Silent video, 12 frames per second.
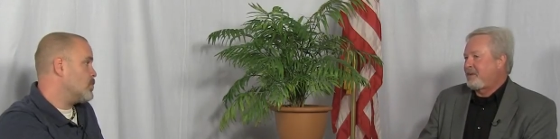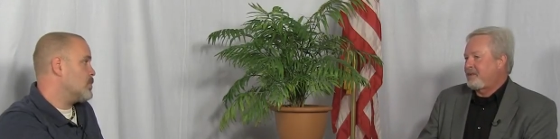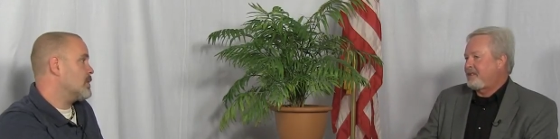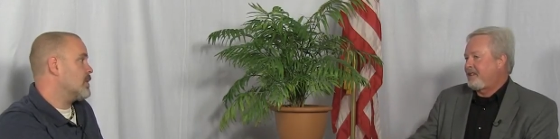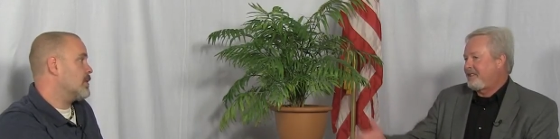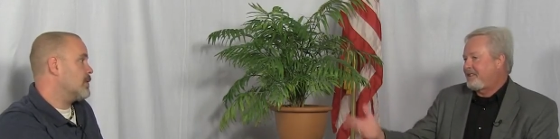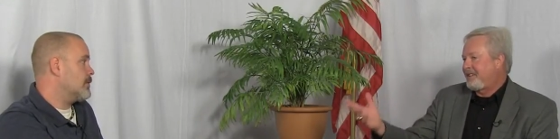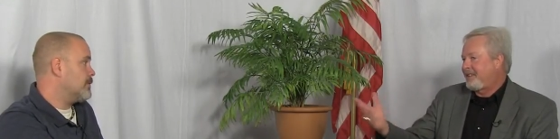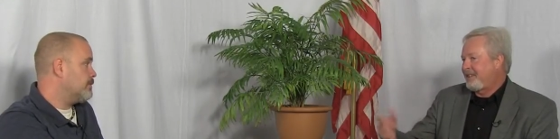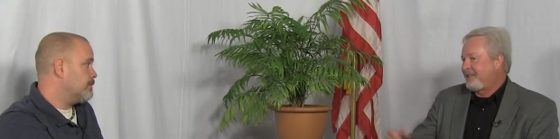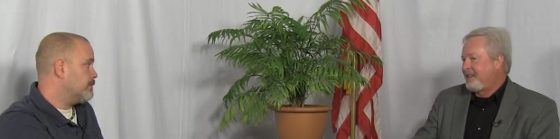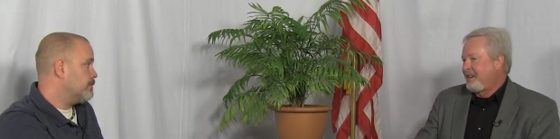Speaker 1: uh, wasn't it? Uh,
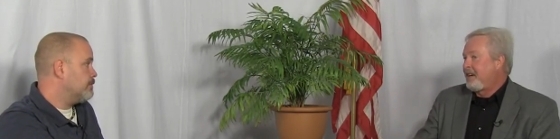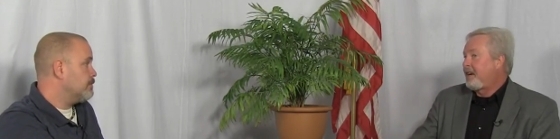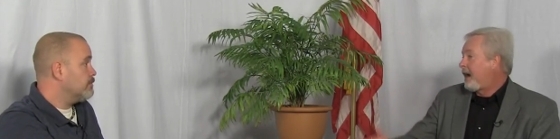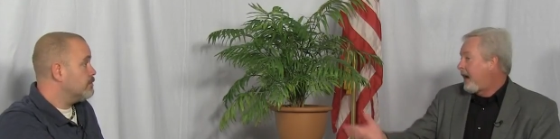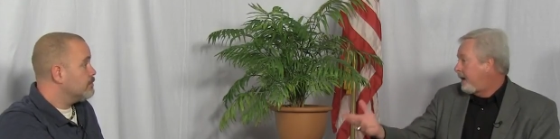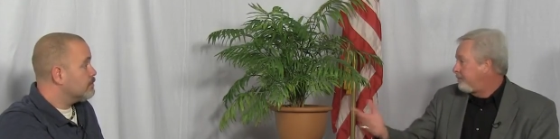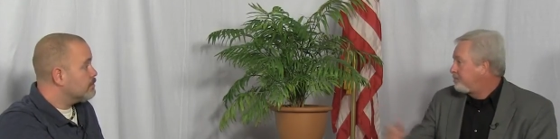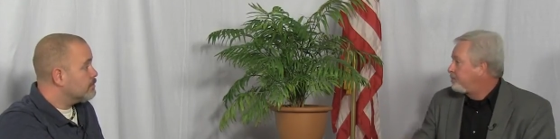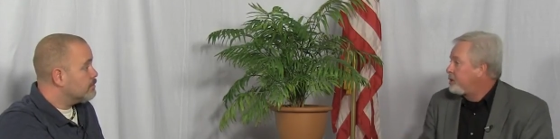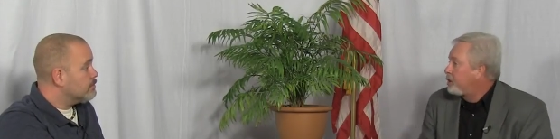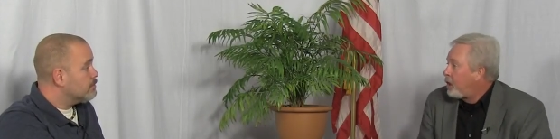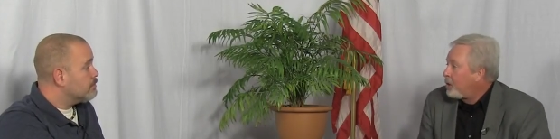uh
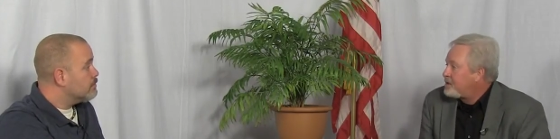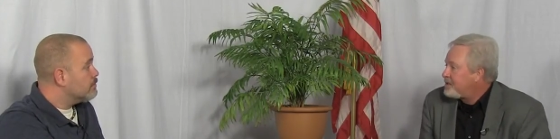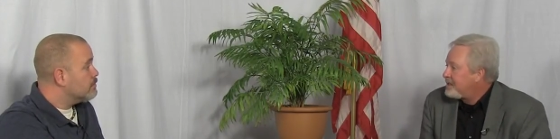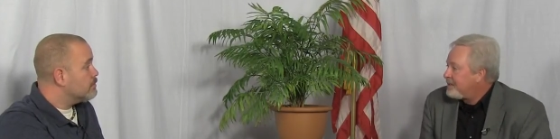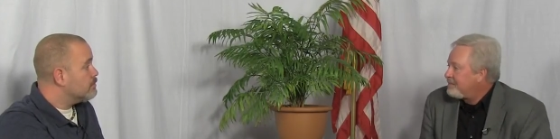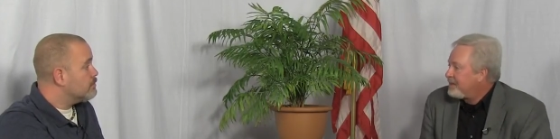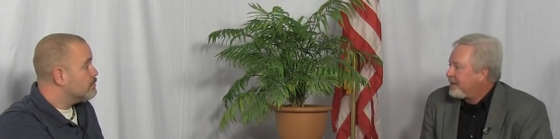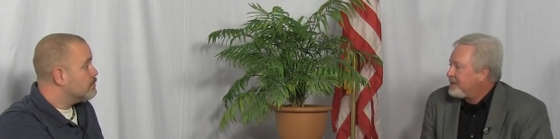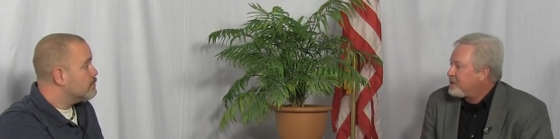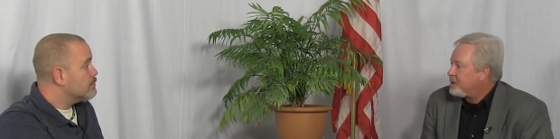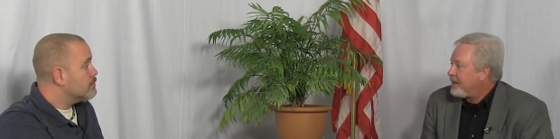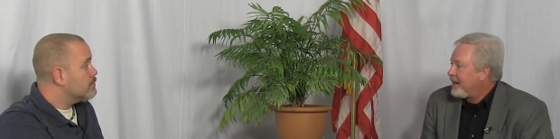you coached some uh,
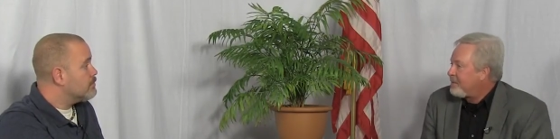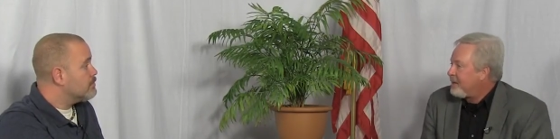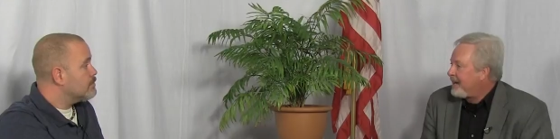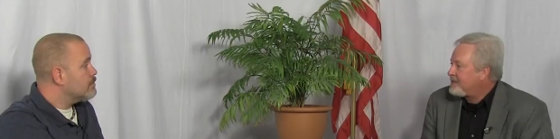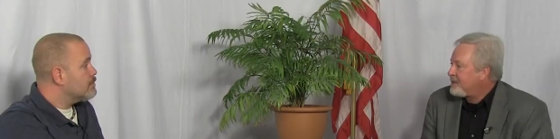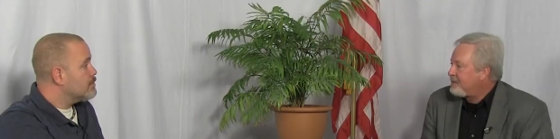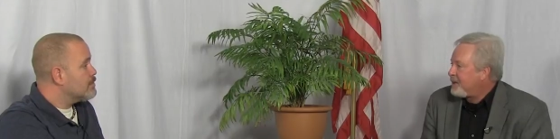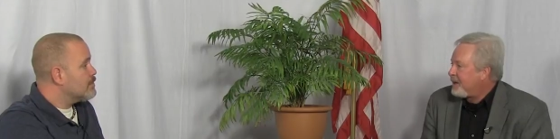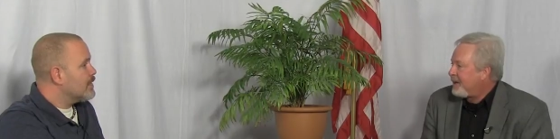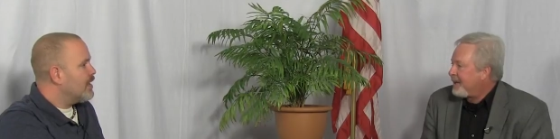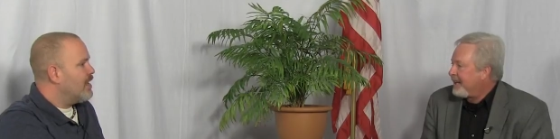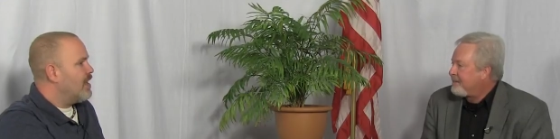junior high
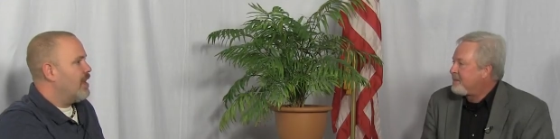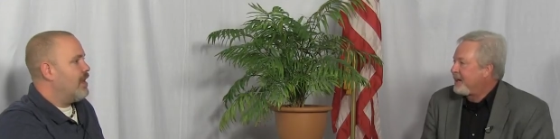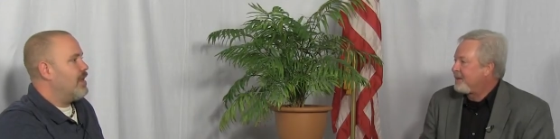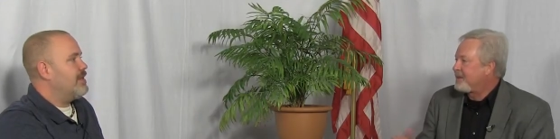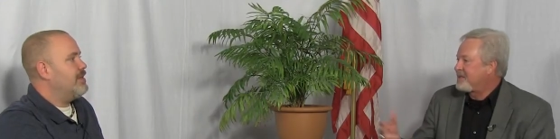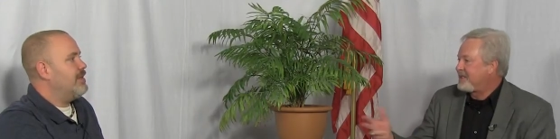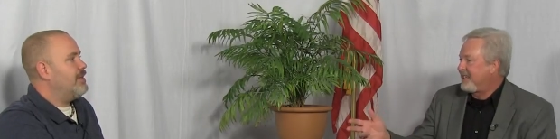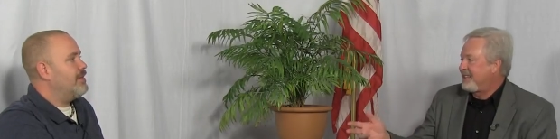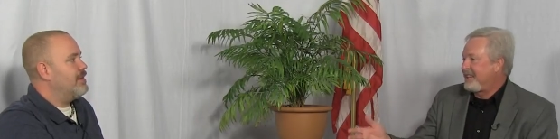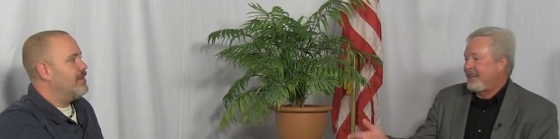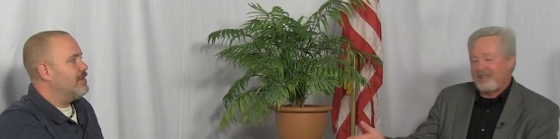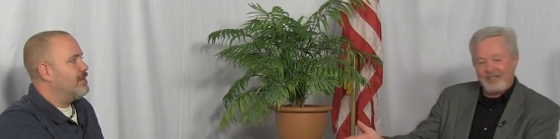basketball, and parents
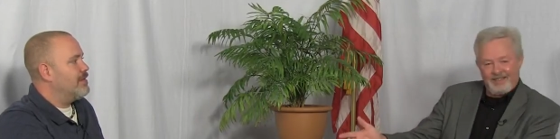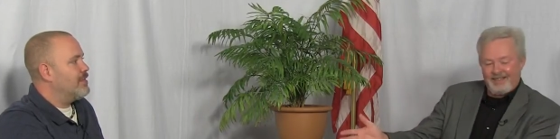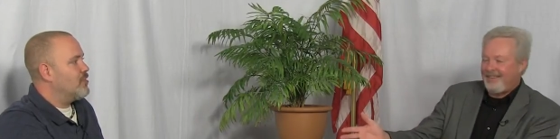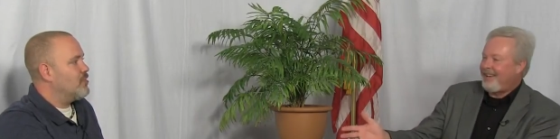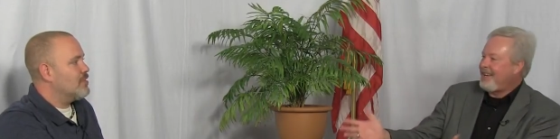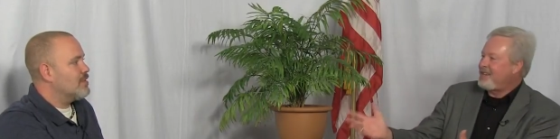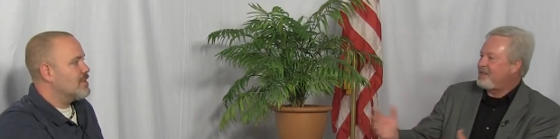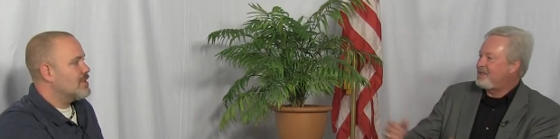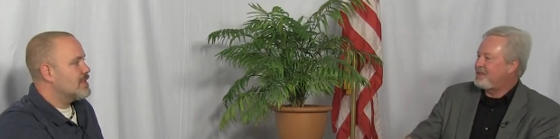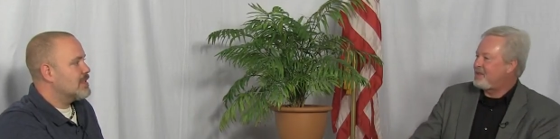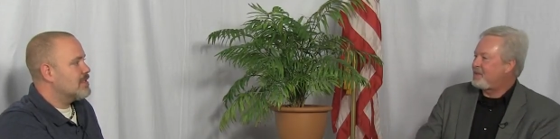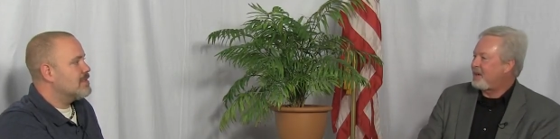said that hey,
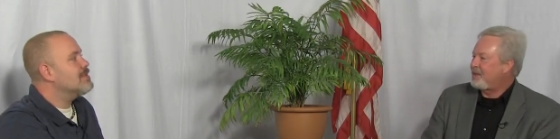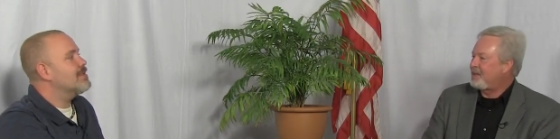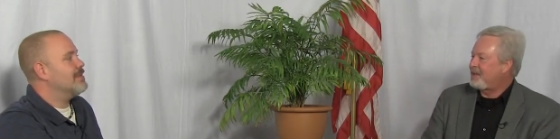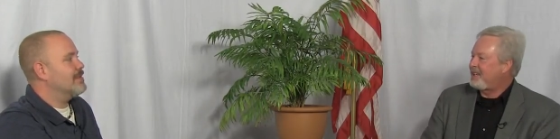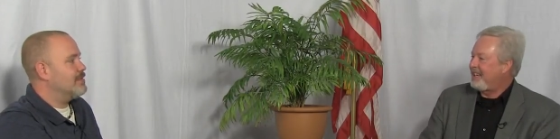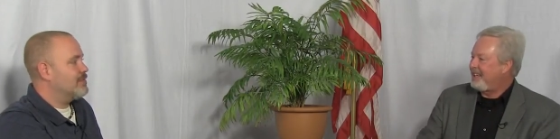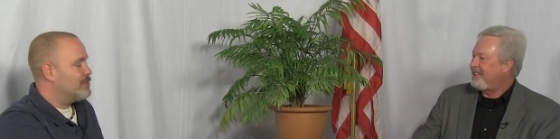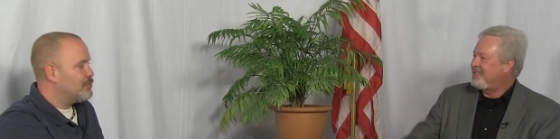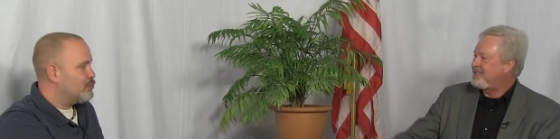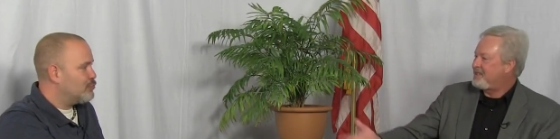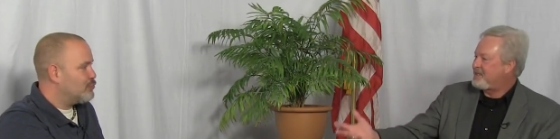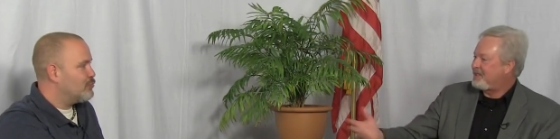you're
Speaker 2: so great with
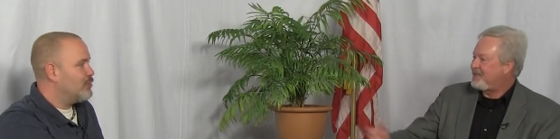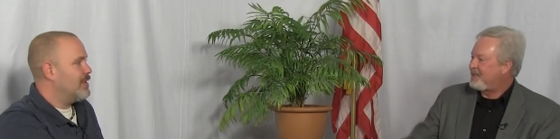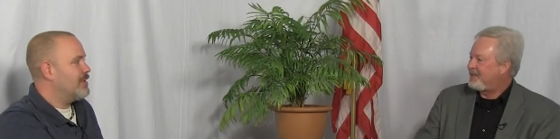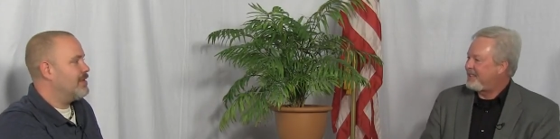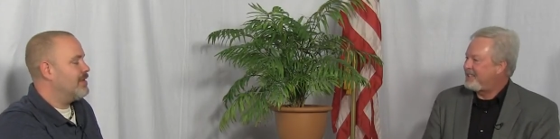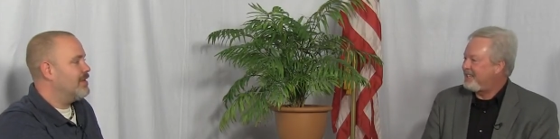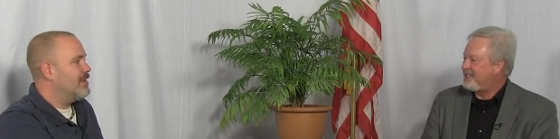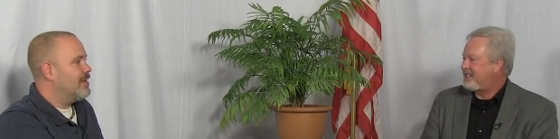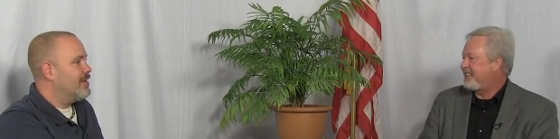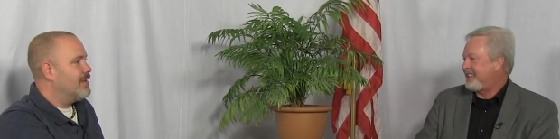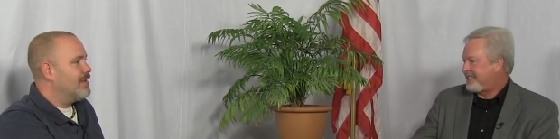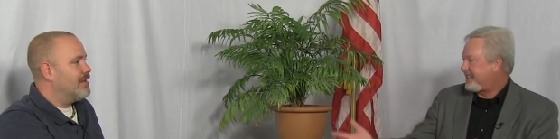kids, you should right. go into
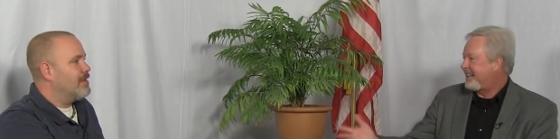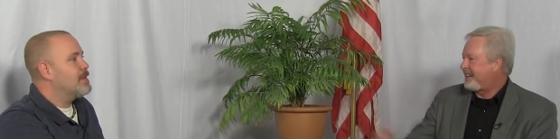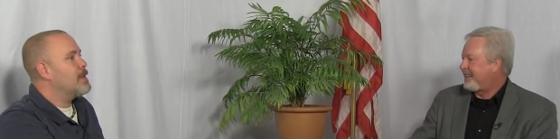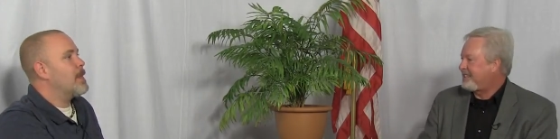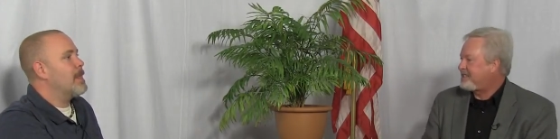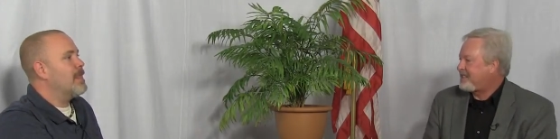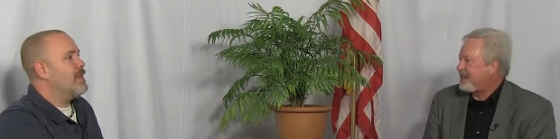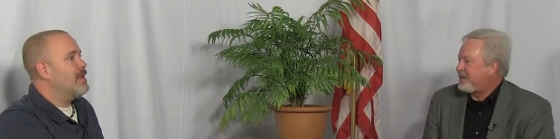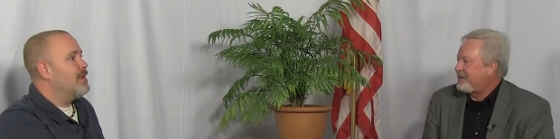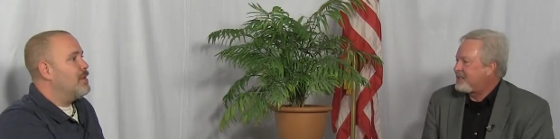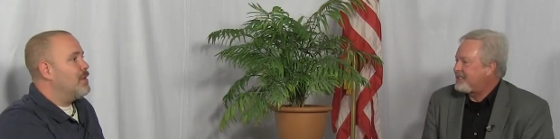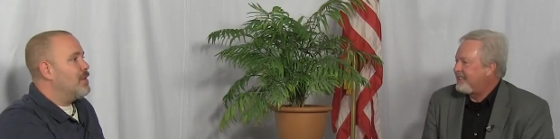teaching. That's kind of how that
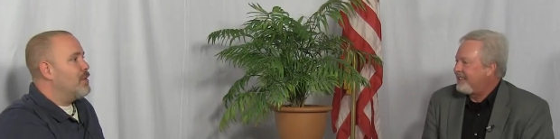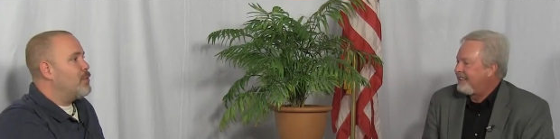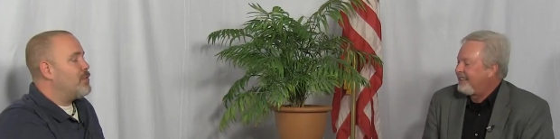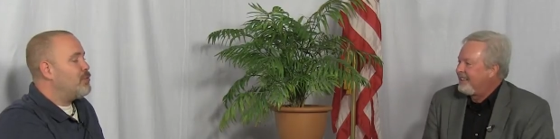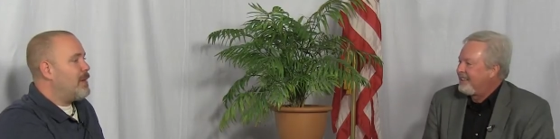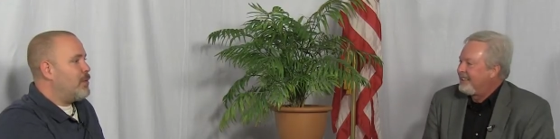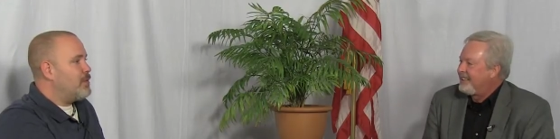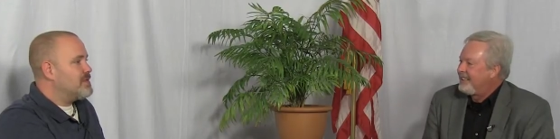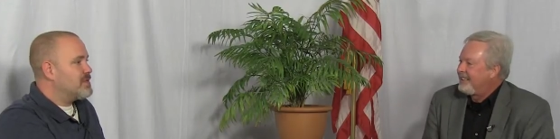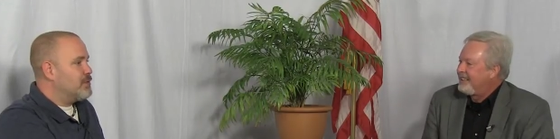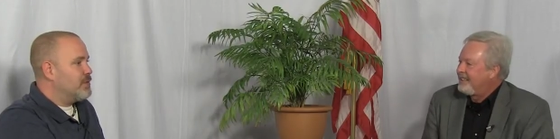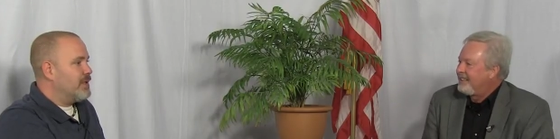started, wasn't it? Well, through my
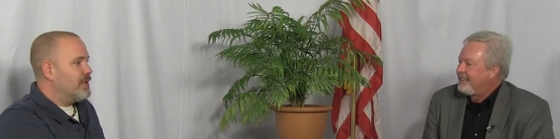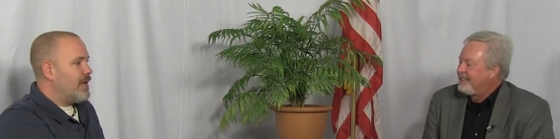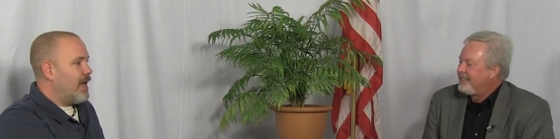own schooling,